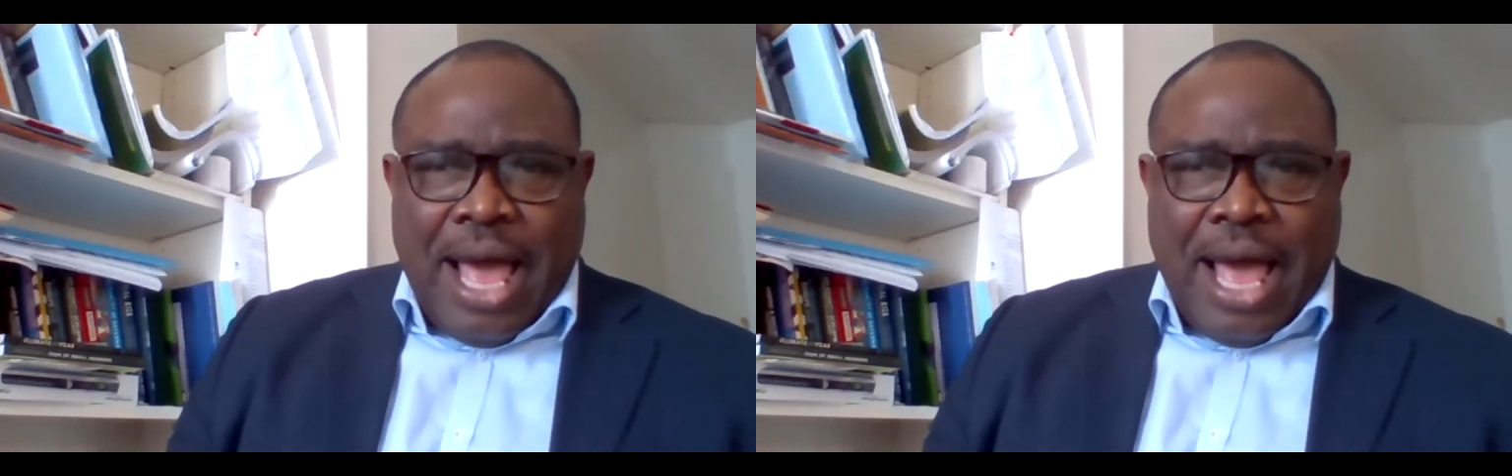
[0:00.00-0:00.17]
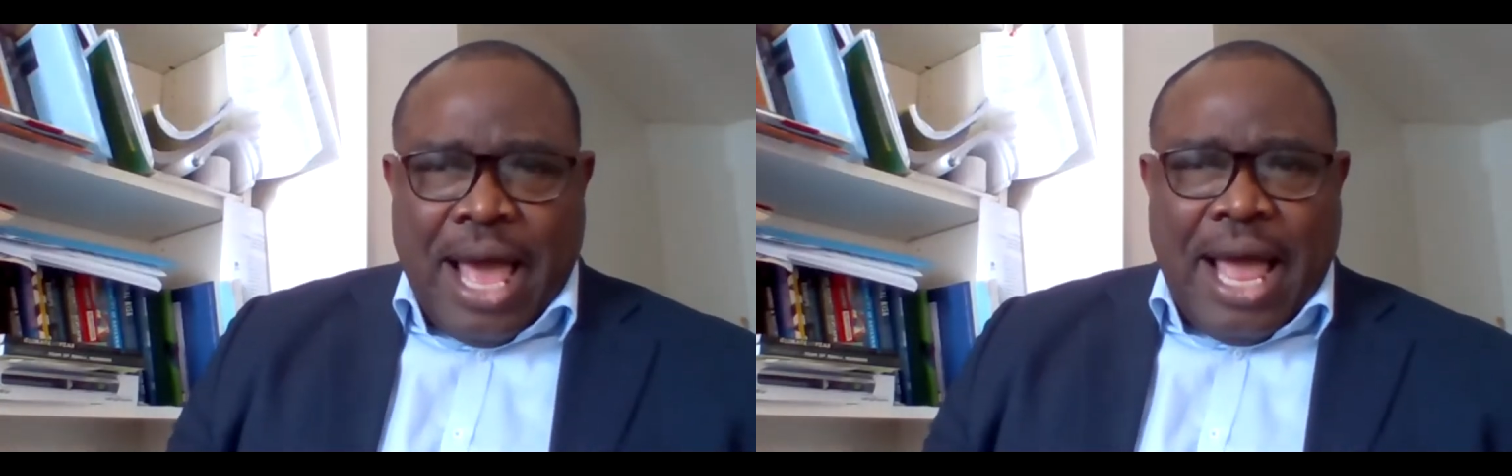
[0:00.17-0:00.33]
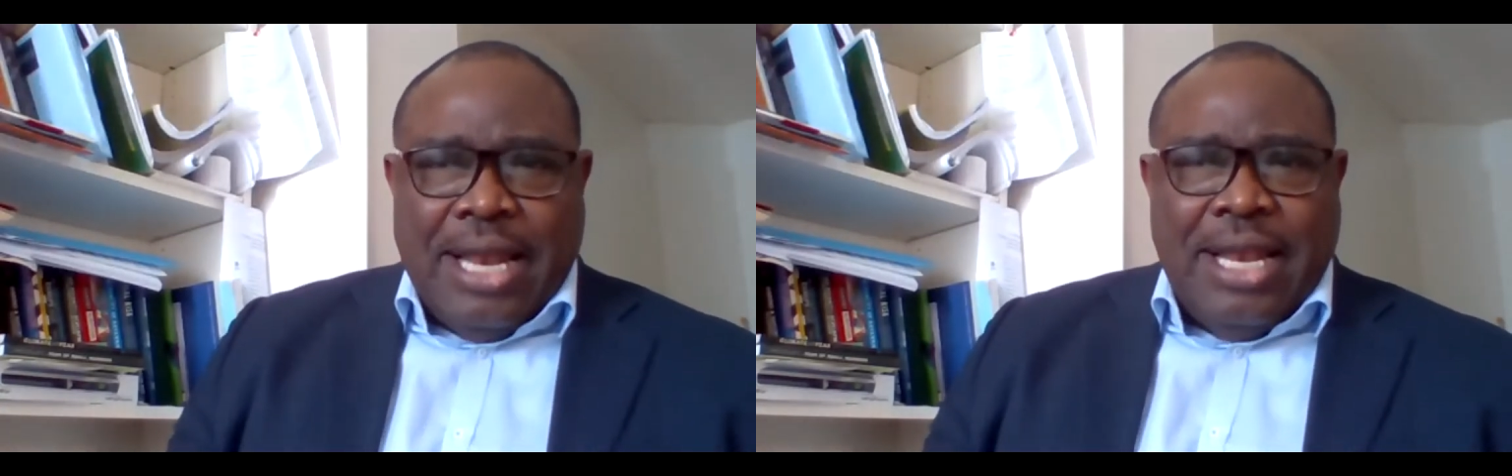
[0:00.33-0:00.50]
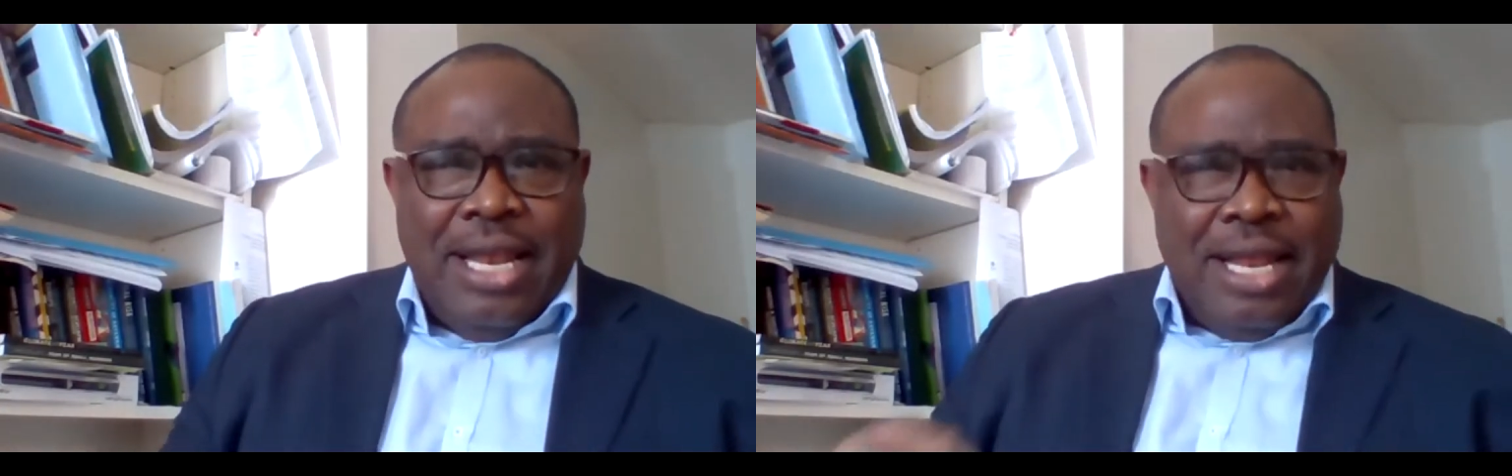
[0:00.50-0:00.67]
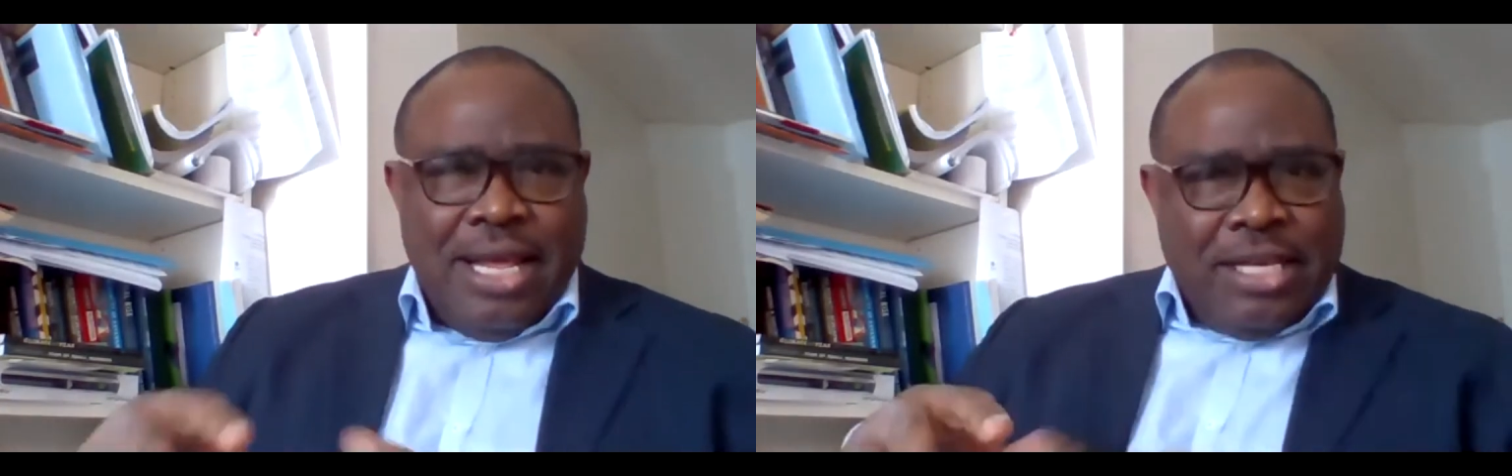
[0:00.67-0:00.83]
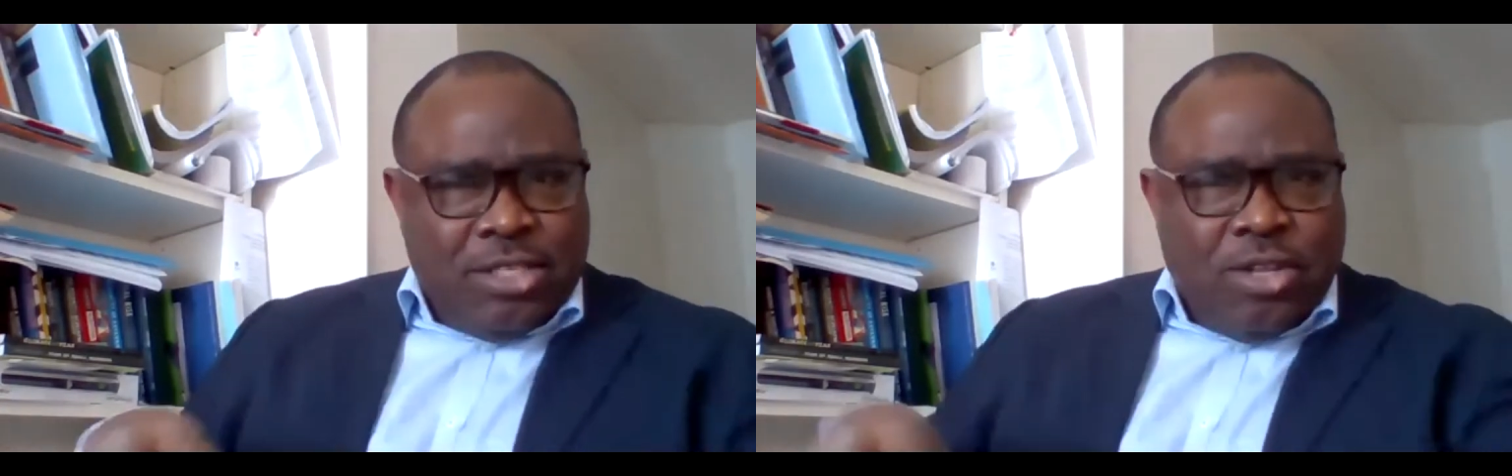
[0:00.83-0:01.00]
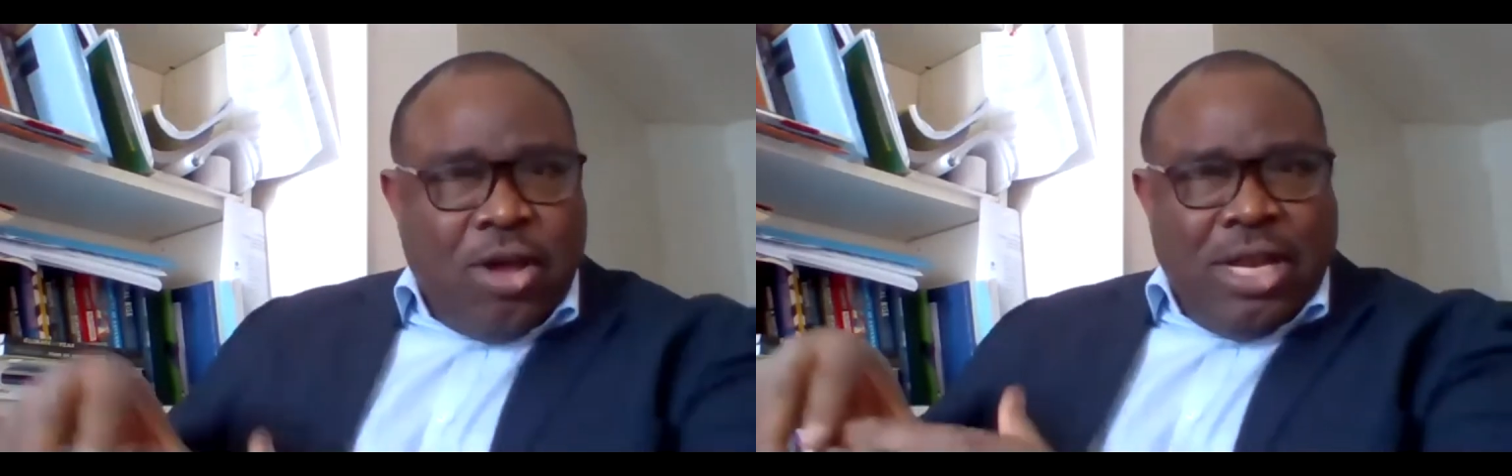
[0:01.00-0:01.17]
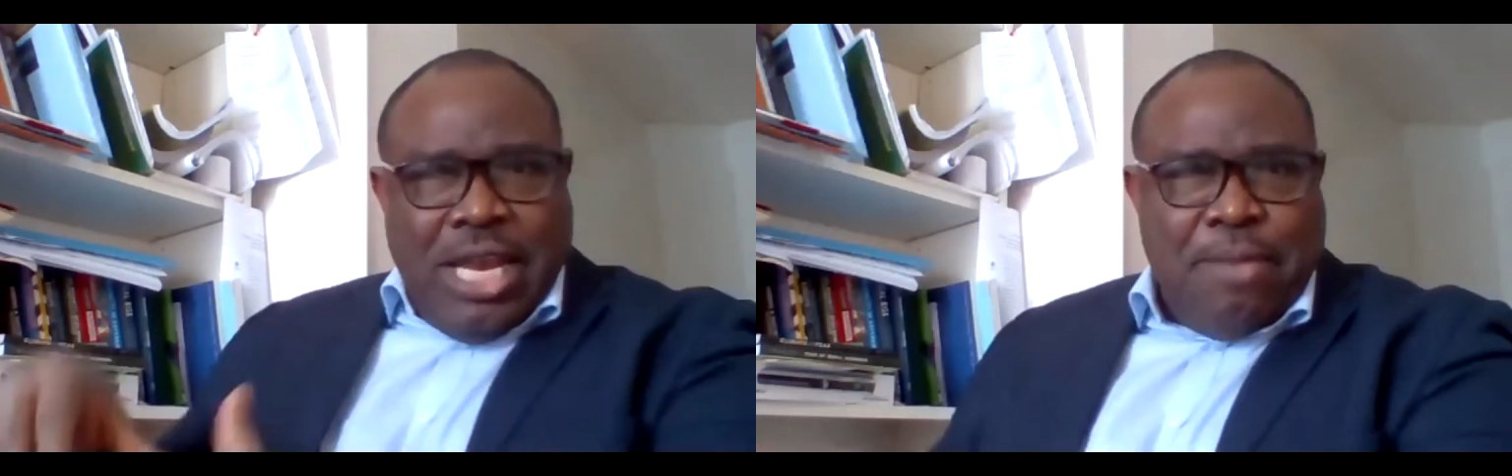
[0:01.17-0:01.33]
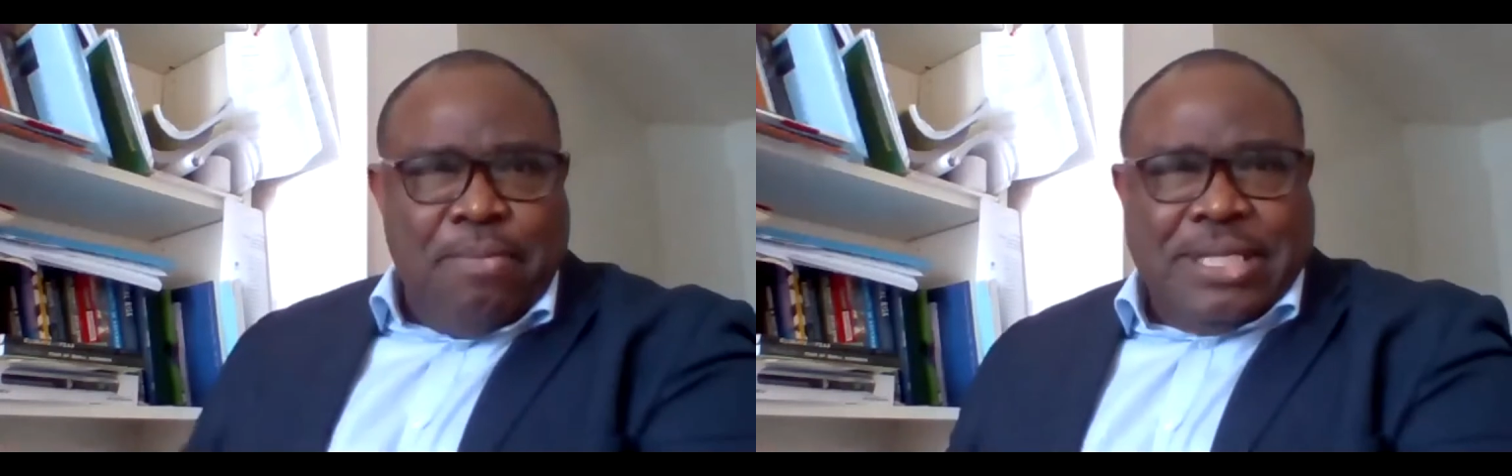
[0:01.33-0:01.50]
And it's not
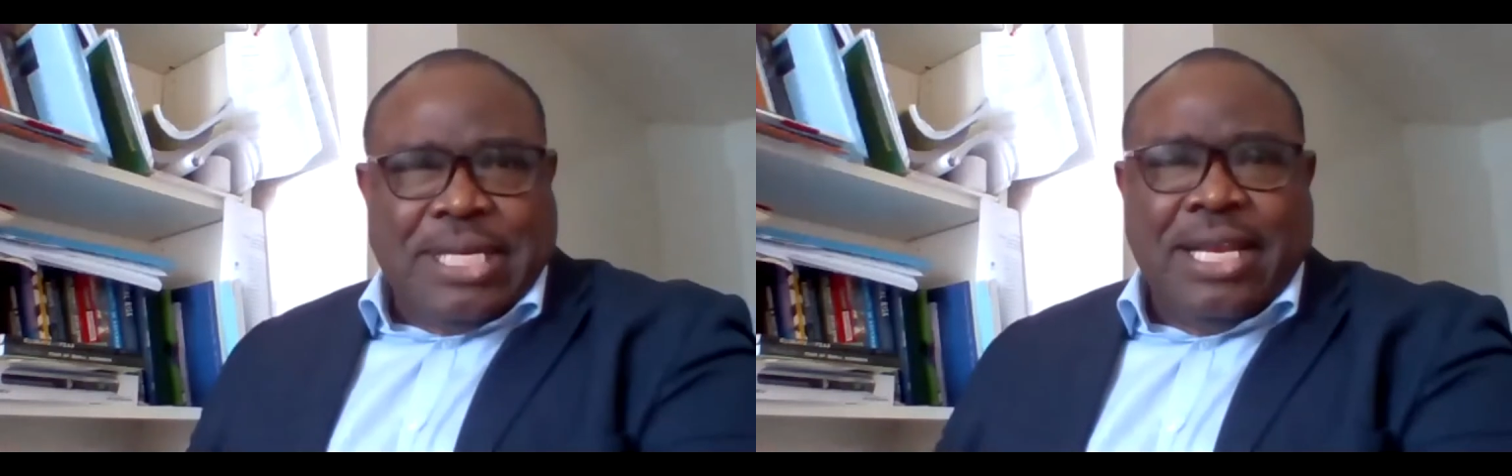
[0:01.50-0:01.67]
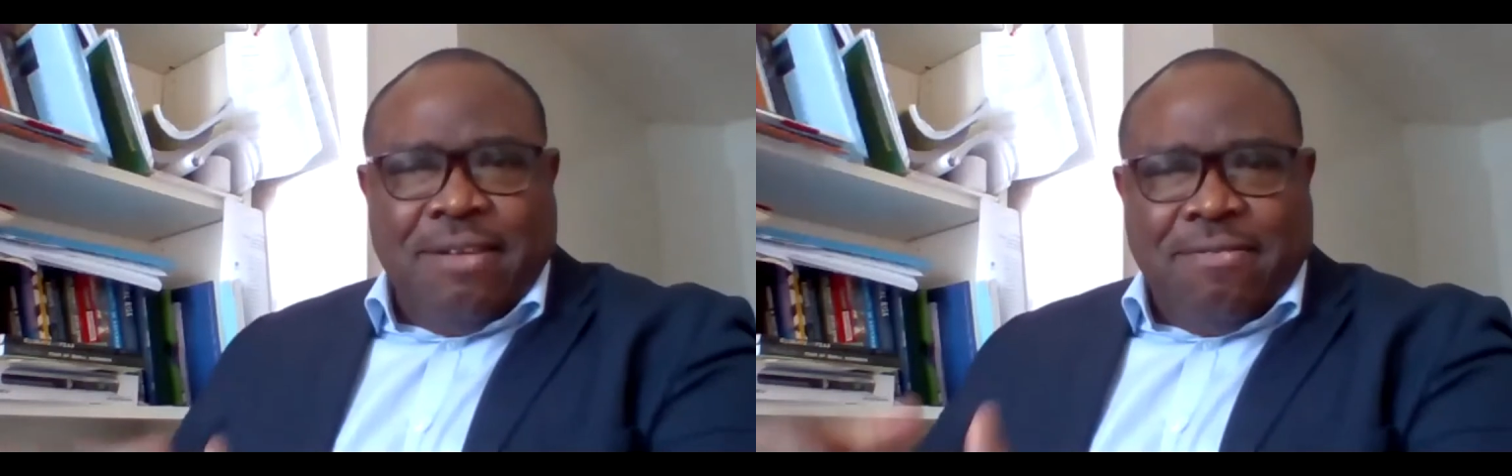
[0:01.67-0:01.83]
limited